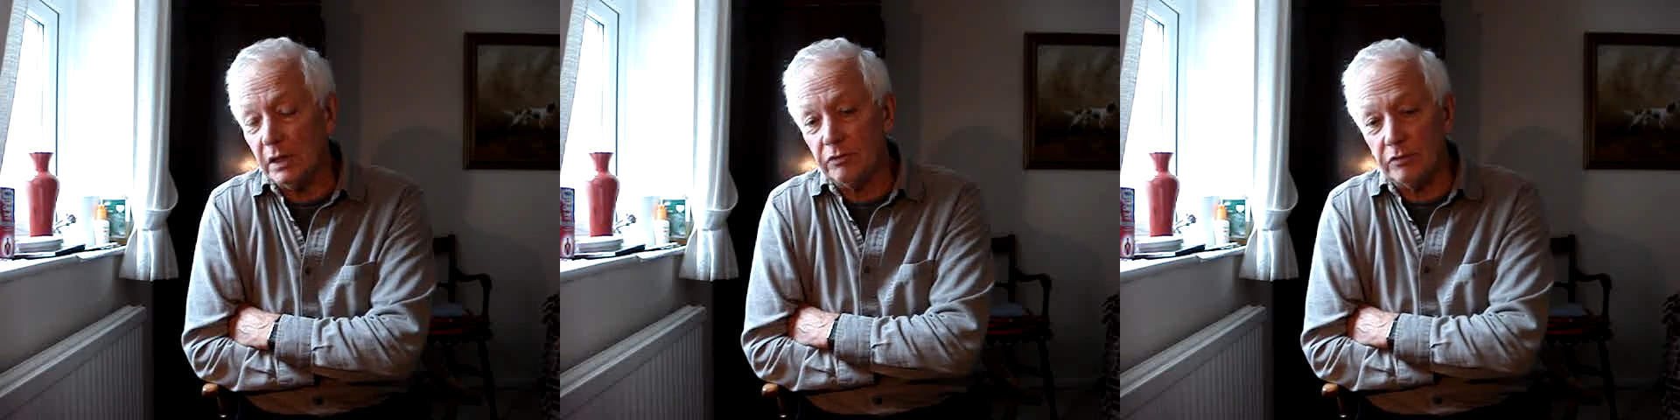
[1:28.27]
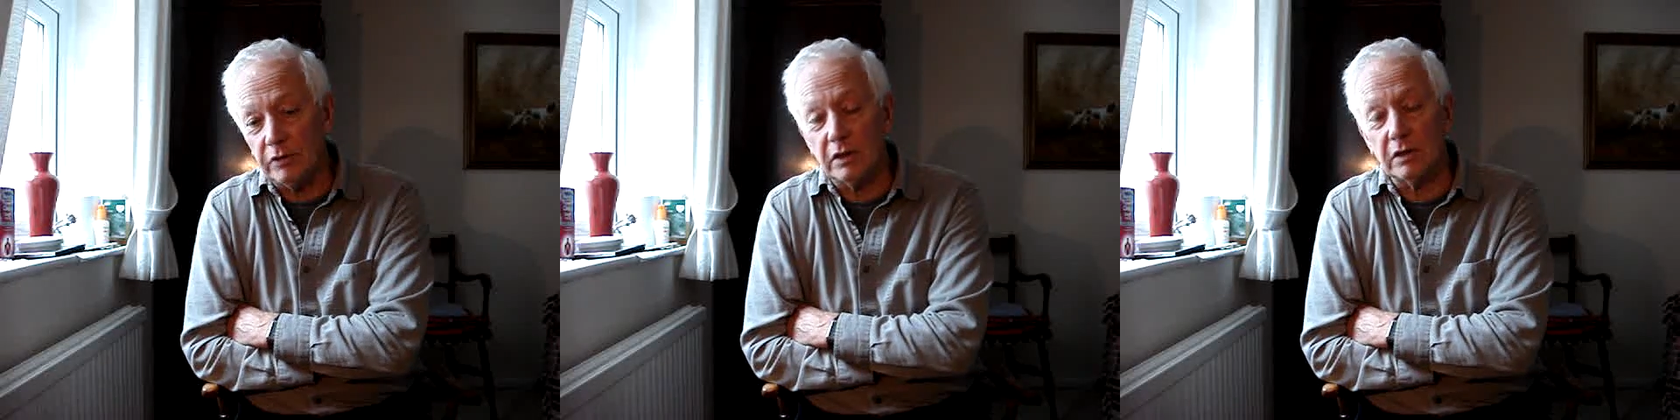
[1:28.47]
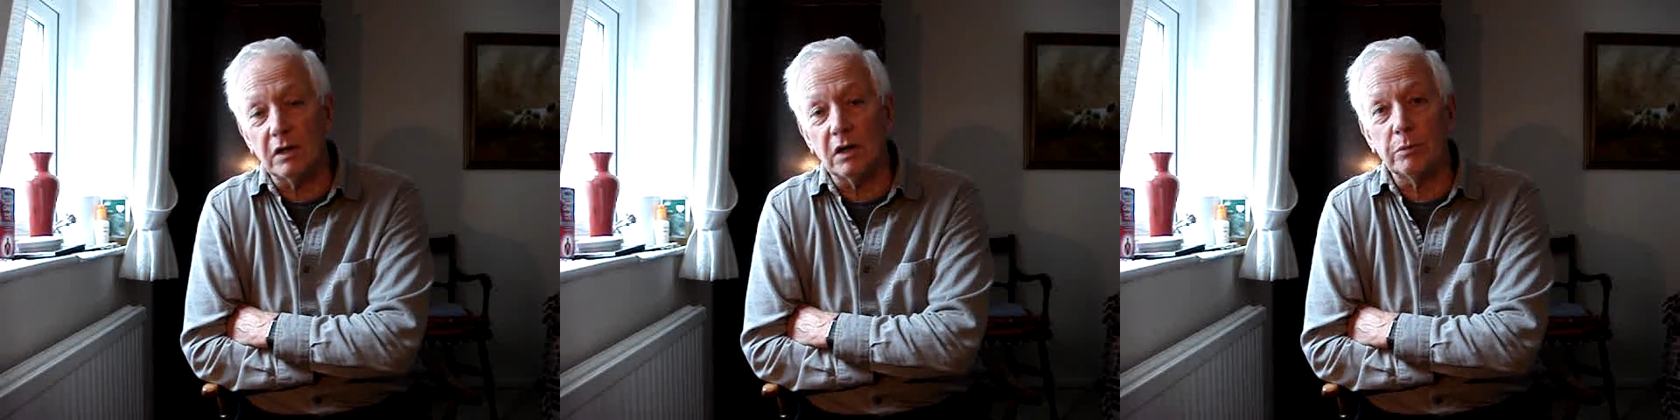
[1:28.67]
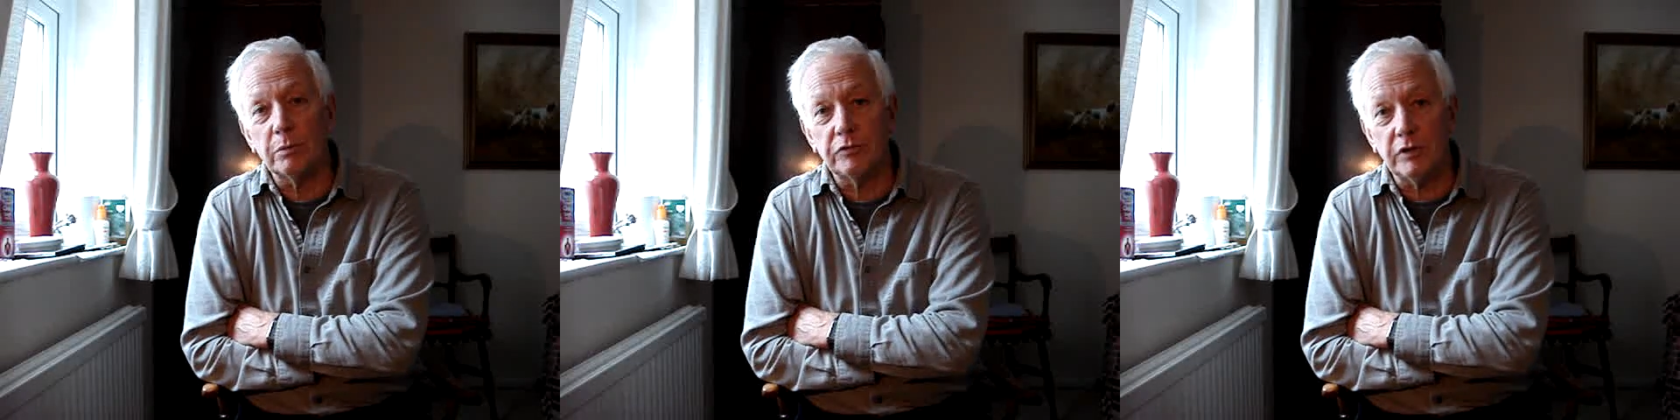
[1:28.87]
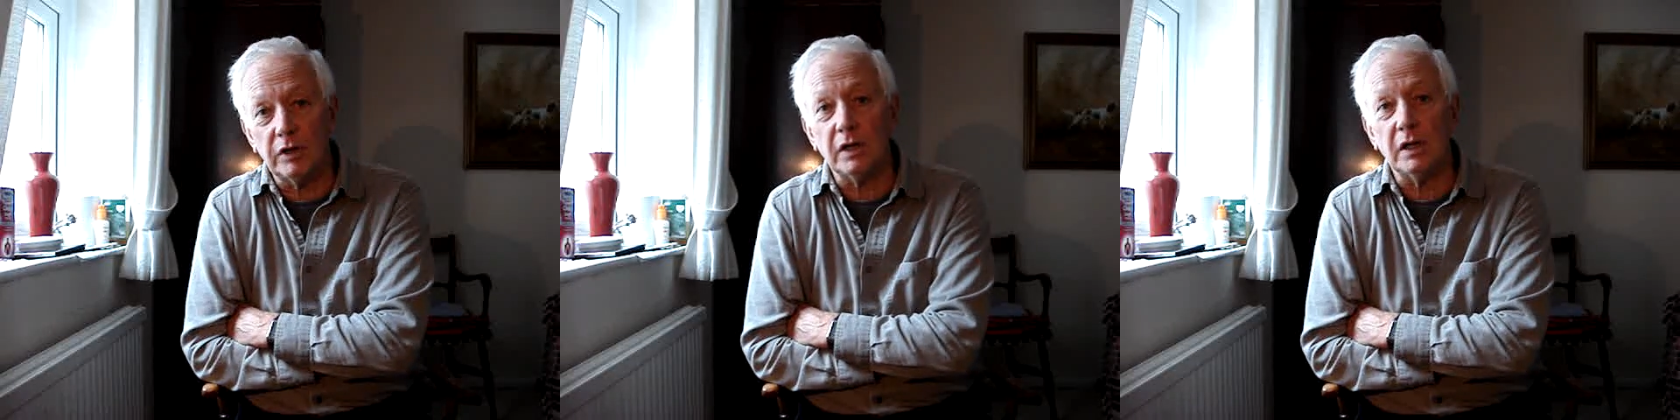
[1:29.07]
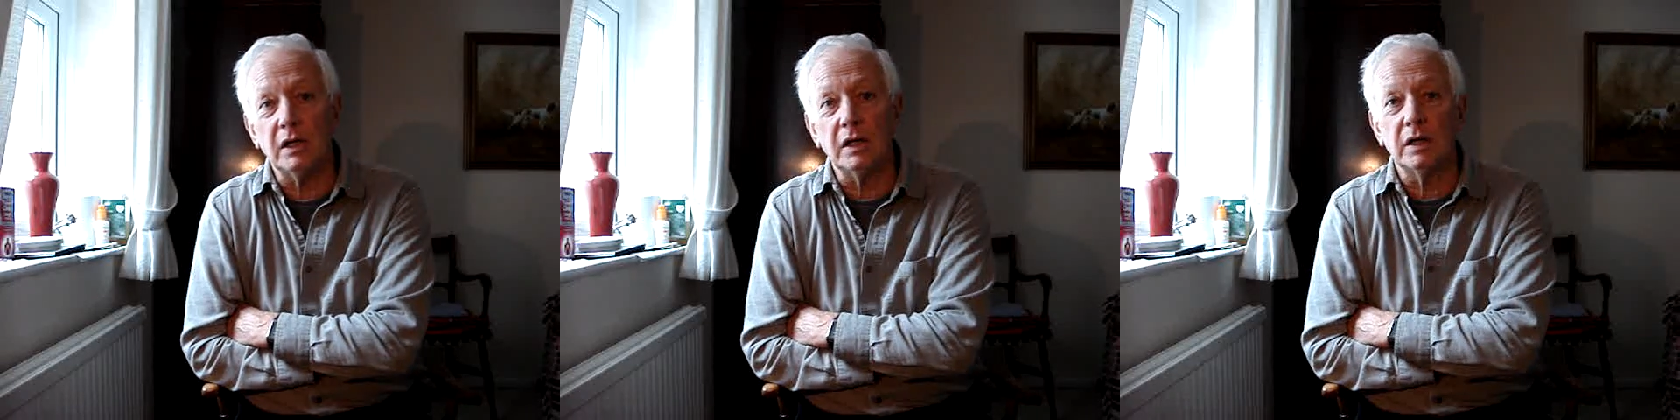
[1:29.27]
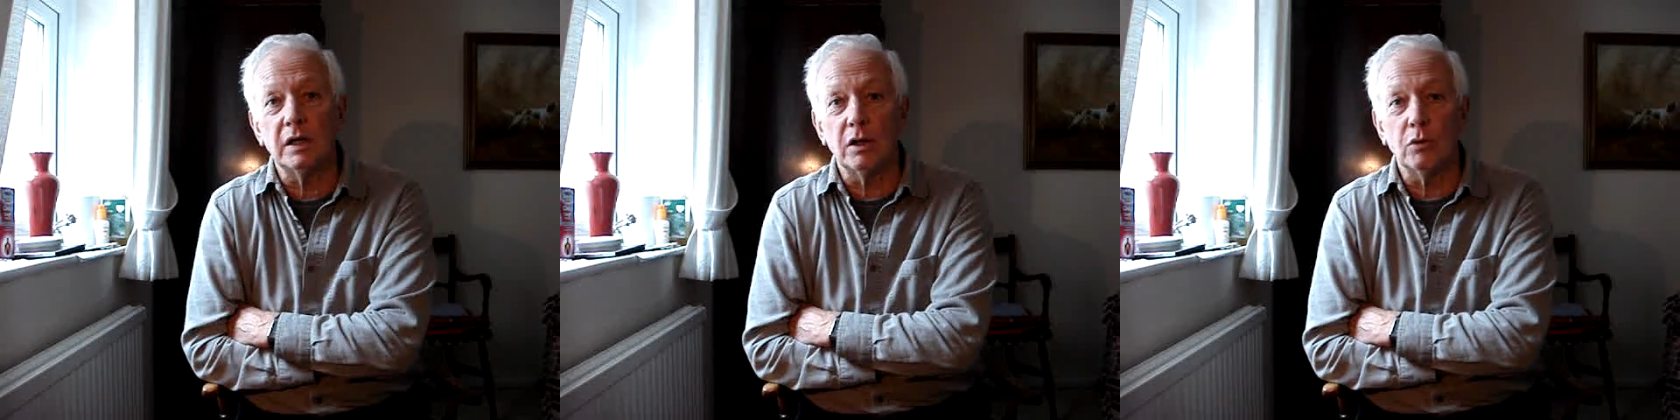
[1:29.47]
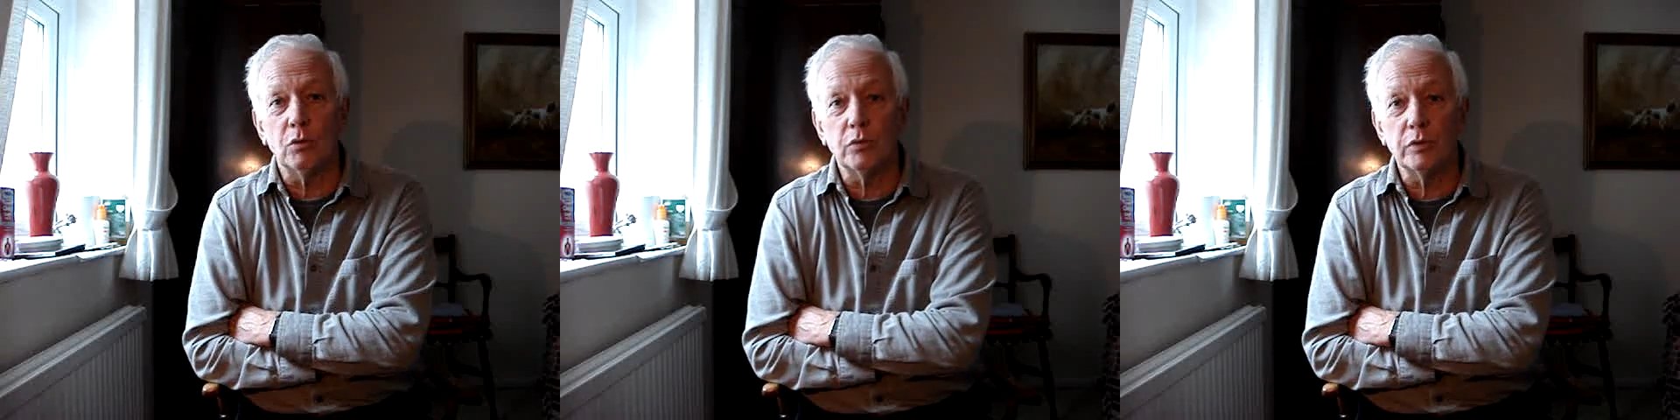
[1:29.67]
he said, and I was sitting in
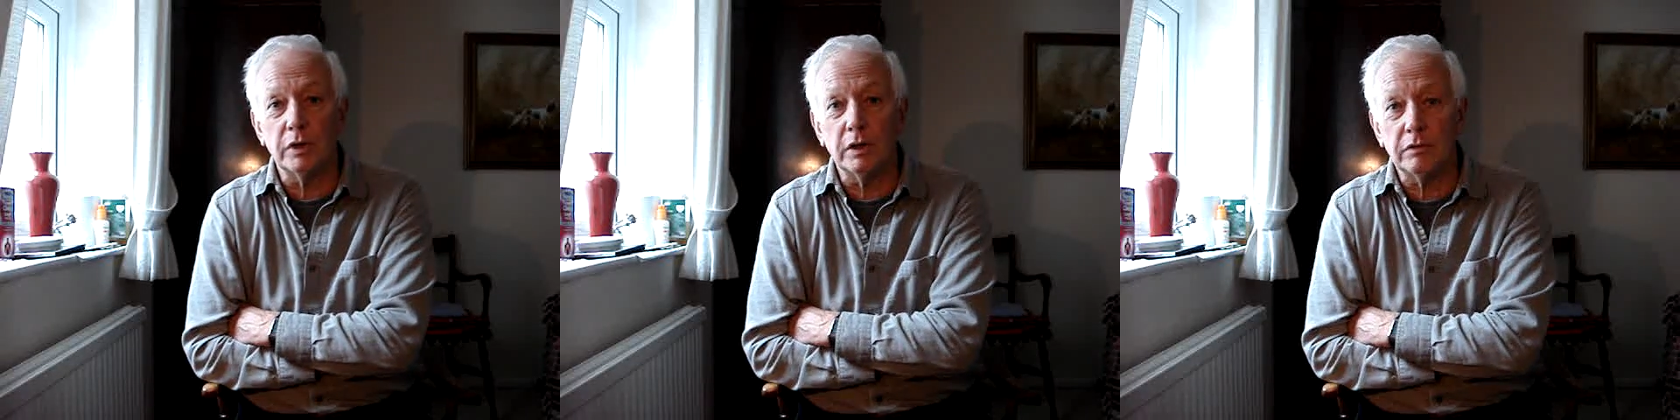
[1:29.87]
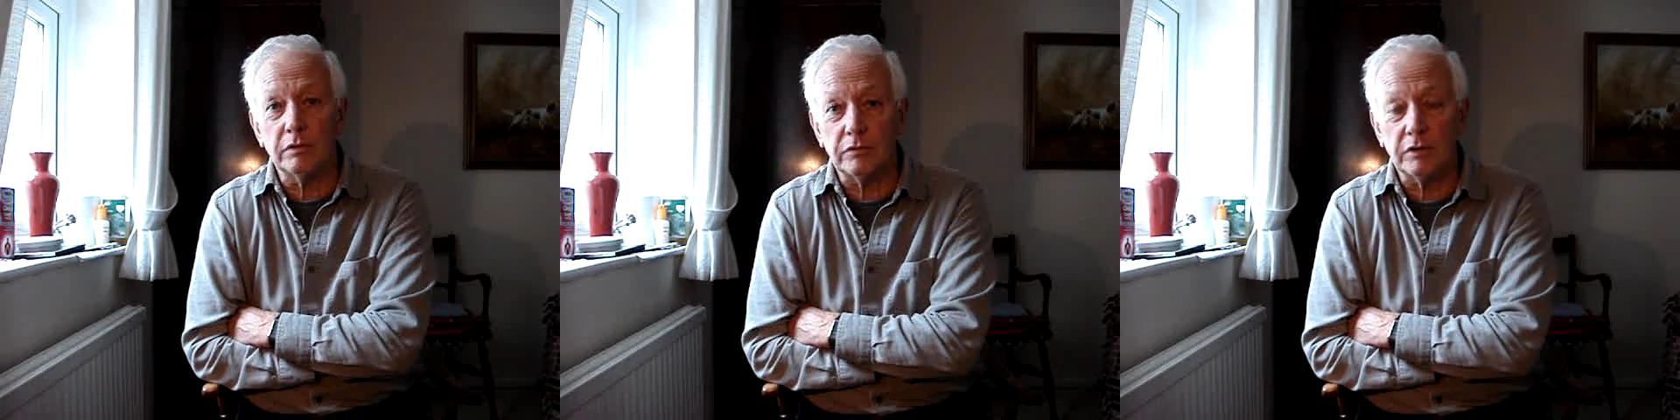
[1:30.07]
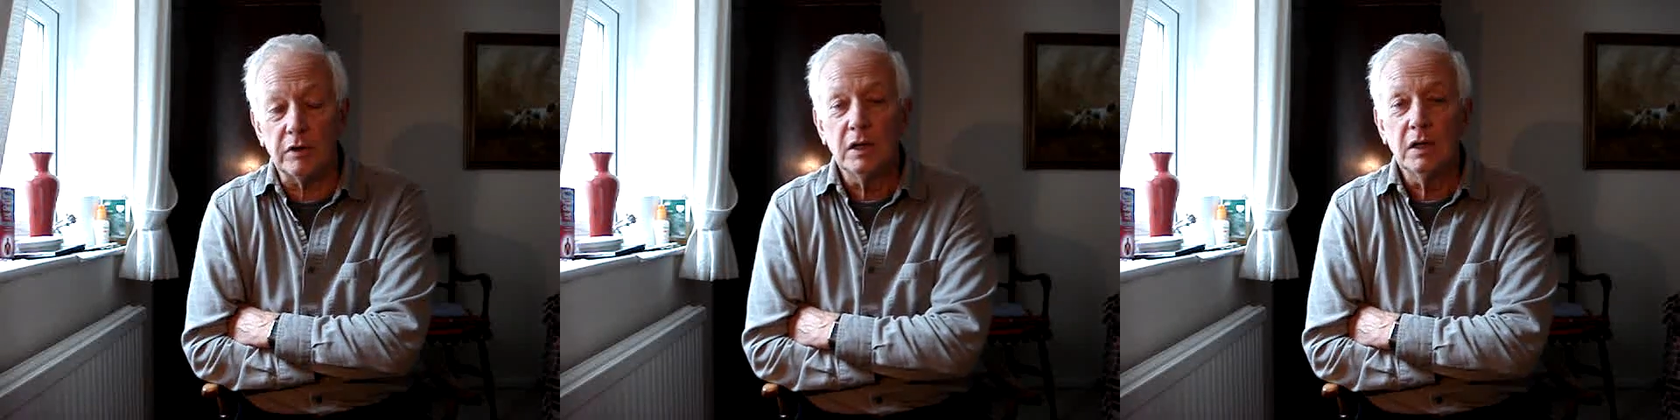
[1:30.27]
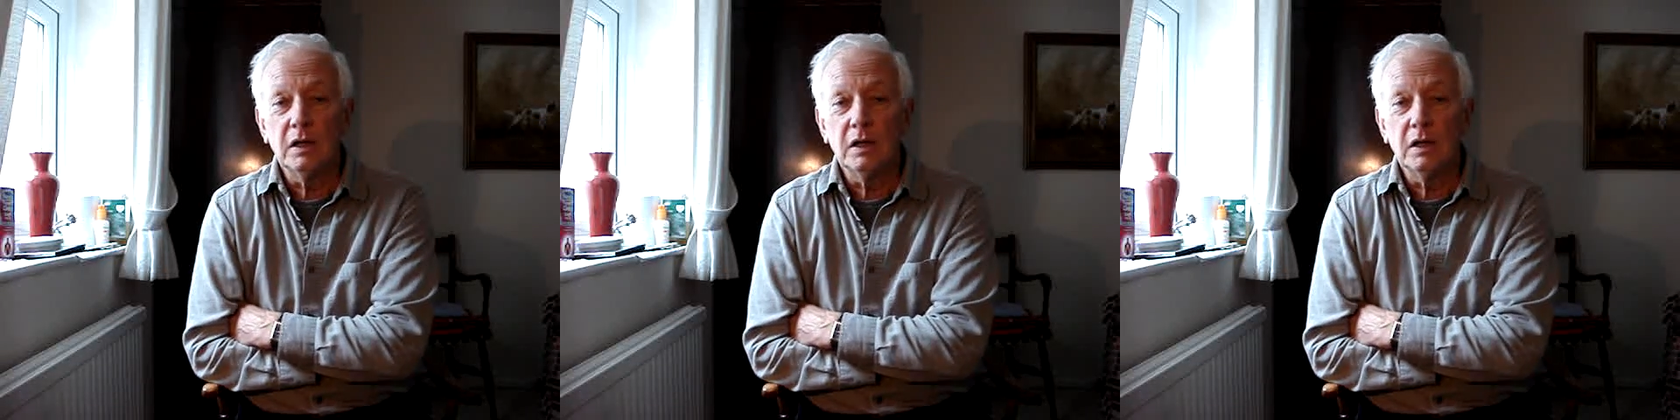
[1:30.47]
the audience